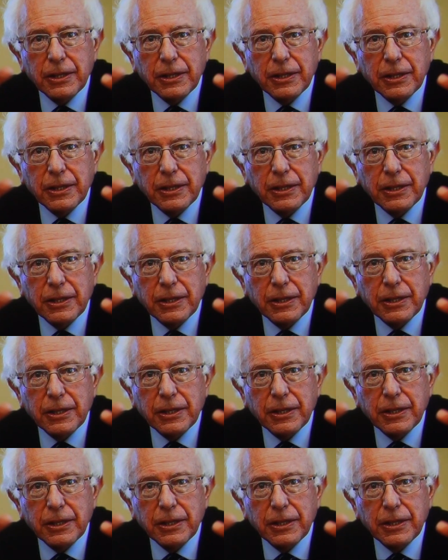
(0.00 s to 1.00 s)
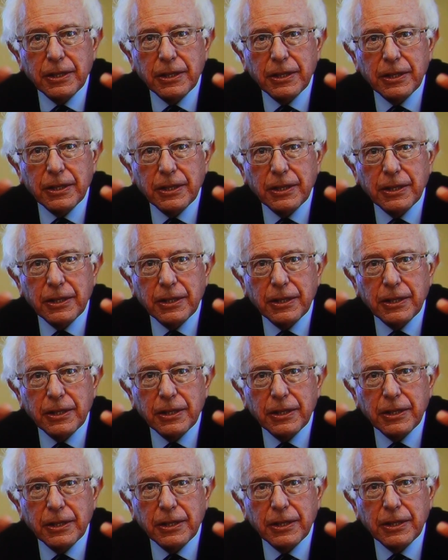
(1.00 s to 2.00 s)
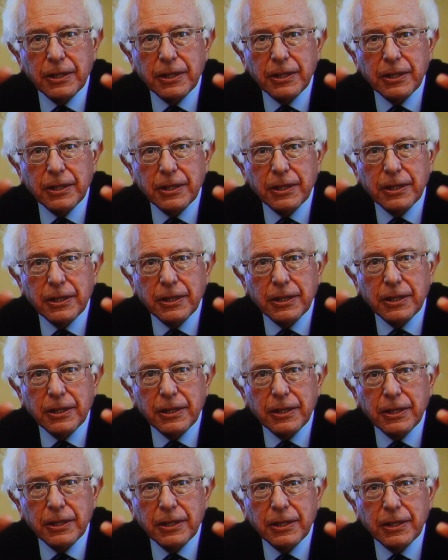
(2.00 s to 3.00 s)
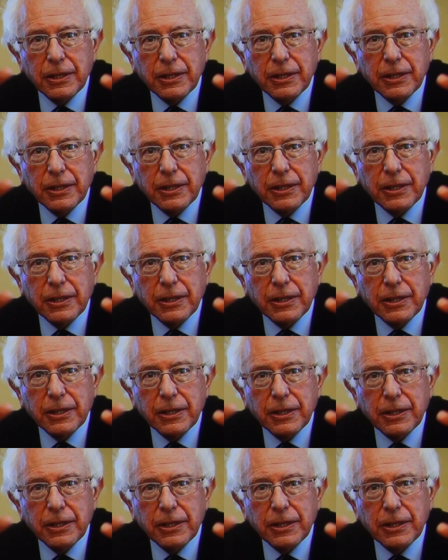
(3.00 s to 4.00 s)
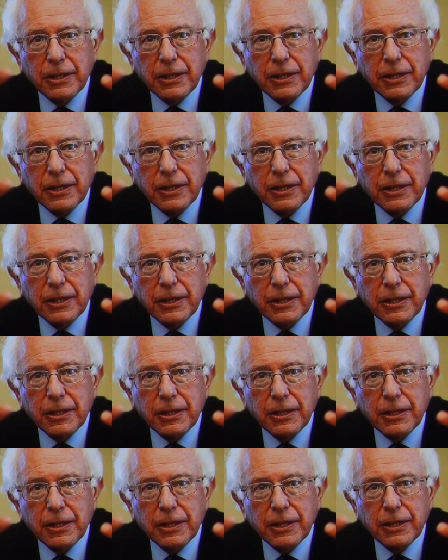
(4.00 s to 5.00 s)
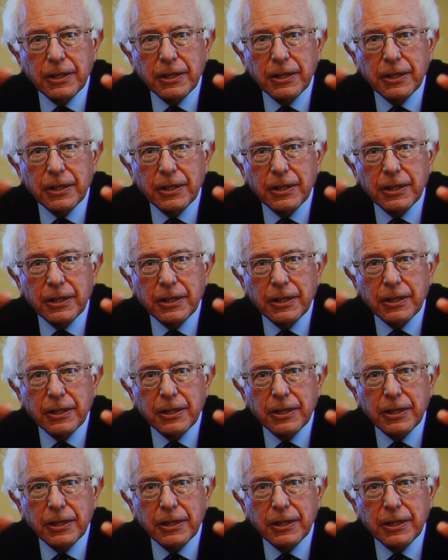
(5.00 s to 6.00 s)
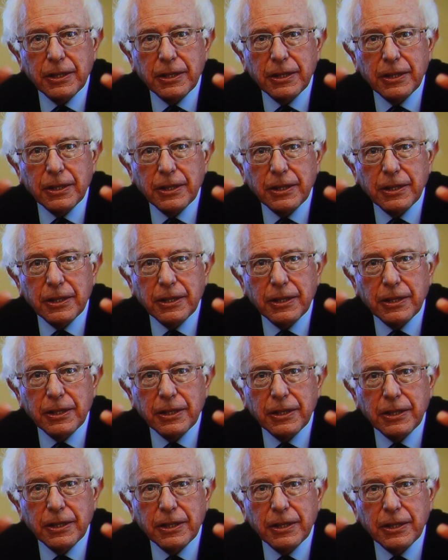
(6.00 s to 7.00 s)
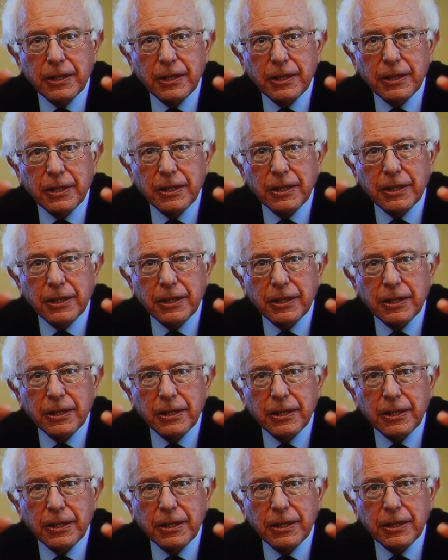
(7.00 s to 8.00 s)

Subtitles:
(silent)